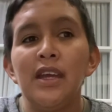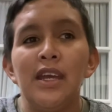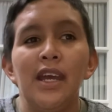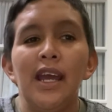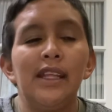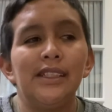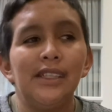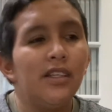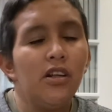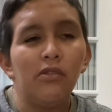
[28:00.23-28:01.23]
And I said,
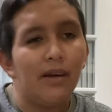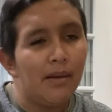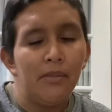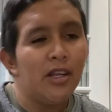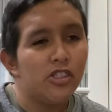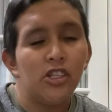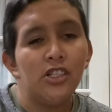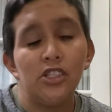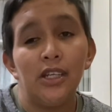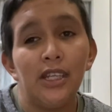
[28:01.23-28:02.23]
no, I'm not
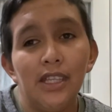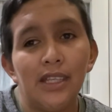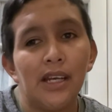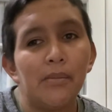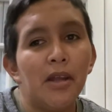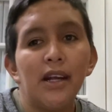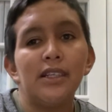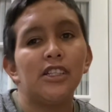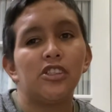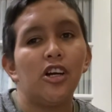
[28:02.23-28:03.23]
changing anything. I'm not
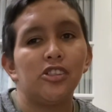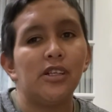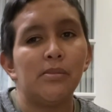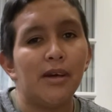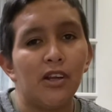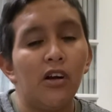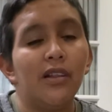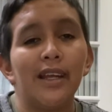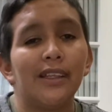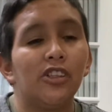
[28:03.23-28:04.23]
gonna talk to him at all.
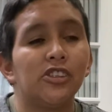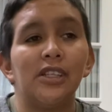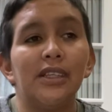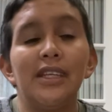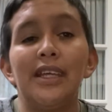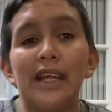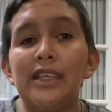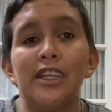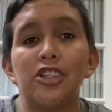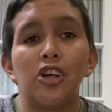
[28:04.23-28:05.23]
Like, there's nothing that I need
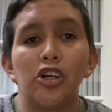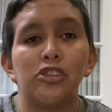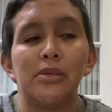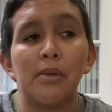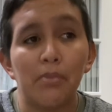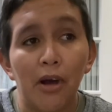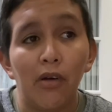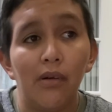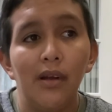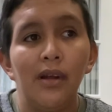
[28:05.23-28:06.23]
to talk to him about.
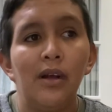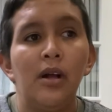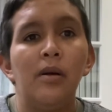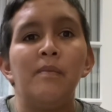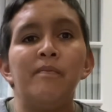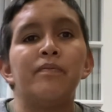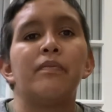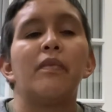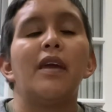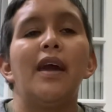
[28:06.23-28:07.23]

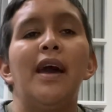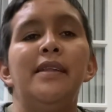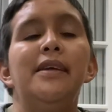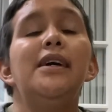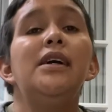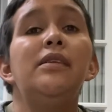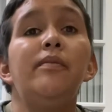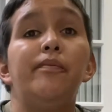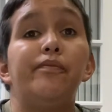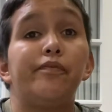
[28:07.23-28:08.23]
And then
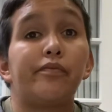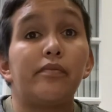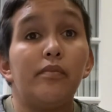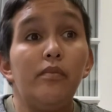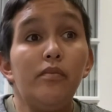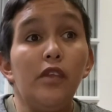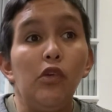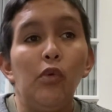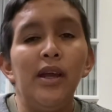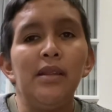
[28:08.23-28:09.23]

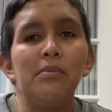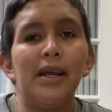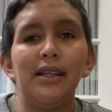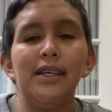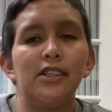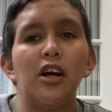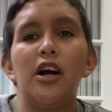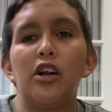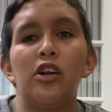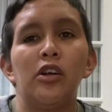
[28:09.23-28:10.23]
when my lead got
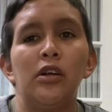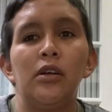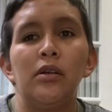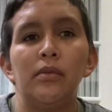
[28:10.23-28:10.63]
her